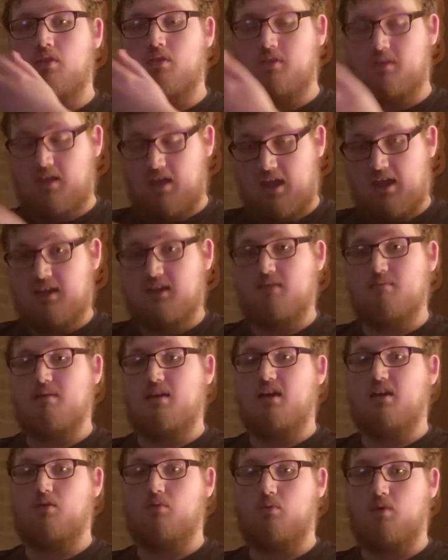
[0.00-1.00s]
The
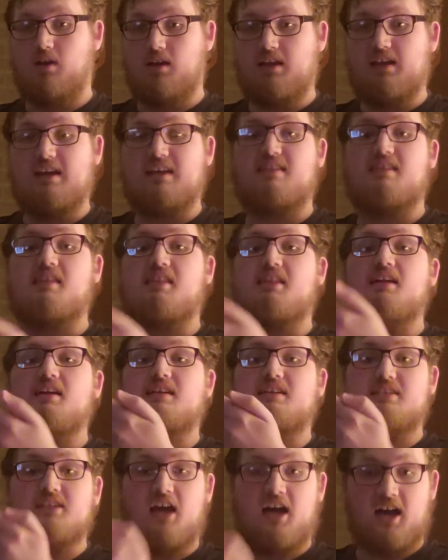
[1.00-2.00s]
animated one. It's
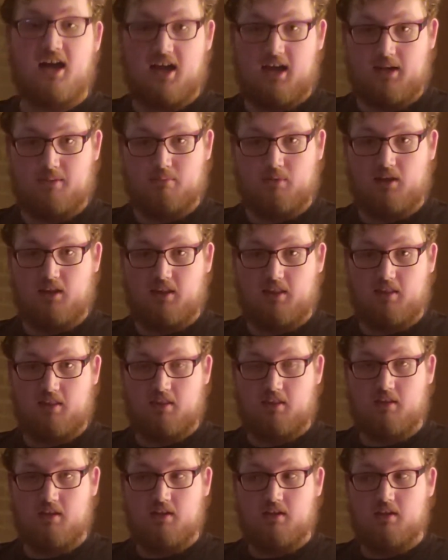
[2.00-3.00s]

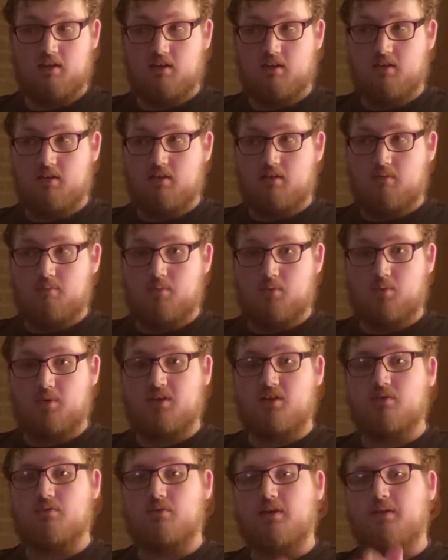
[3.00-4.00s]
timeless. But when
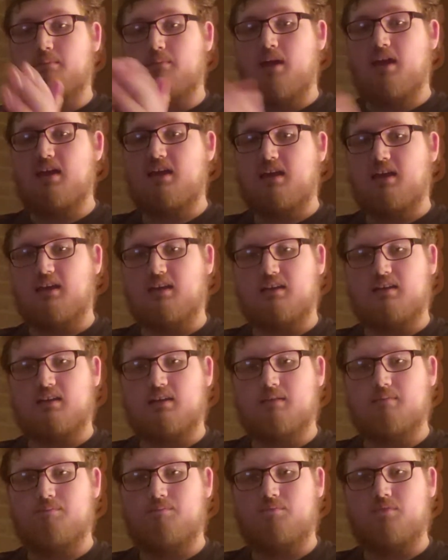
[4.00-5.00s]
you remake it,
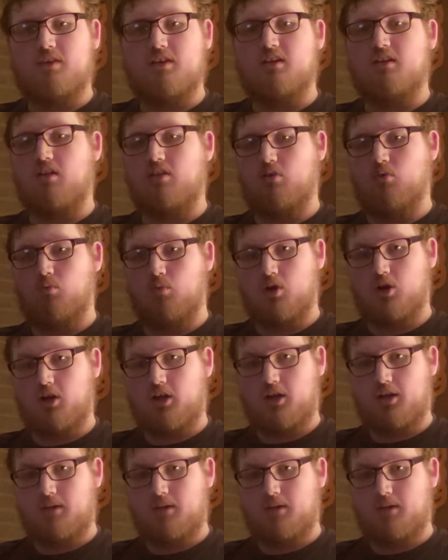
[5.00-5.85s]
it doesn't work.